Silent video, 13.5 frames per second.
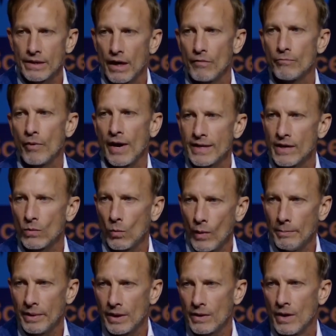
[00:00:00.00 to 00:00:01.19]
of pregnant
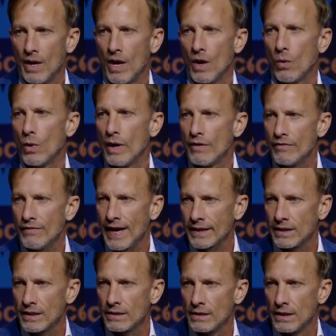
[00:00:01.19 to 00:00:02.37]
women were
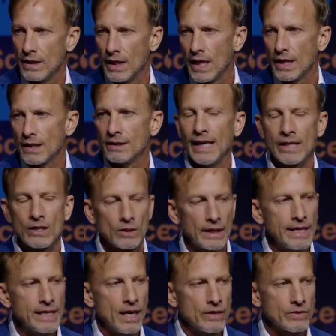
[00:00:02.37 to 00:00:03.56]
infected. Literally,
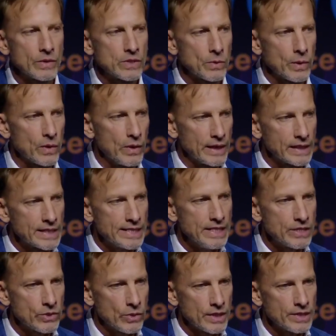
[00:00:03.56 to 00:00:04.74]
countries were going to
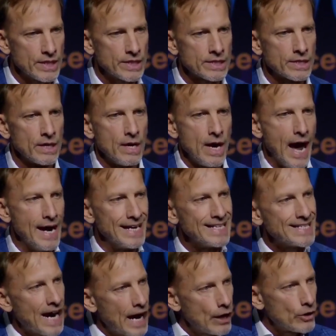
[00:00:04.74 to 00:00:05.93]
cease to exist. An
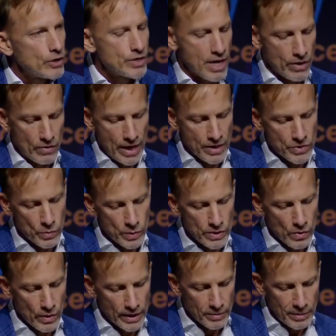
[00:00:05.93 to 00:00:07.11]
entire generation was
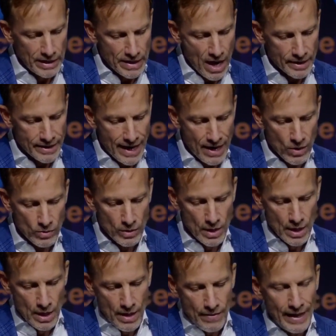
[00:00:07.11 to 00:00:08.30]
going to be knocked out.
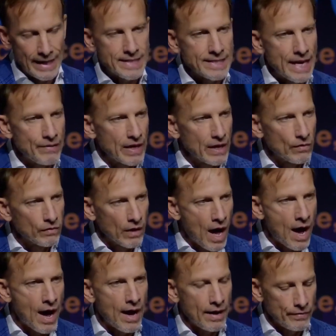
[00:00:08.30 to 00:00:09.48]
That saving of
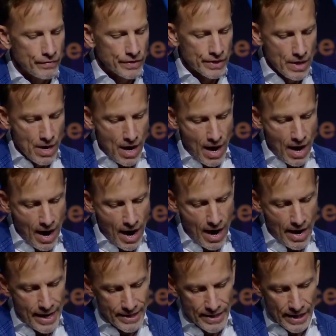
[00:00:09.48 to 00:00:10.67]
lives
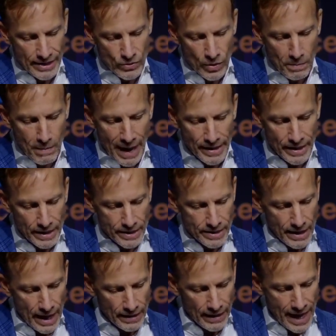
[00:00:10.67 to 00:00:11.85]
is a tremendous
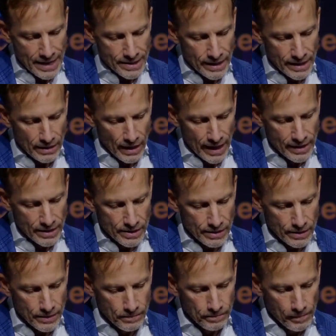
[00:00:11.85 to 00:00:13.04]
and lasting
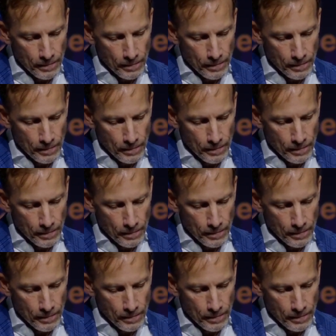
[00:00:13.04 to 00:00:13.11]
legacy.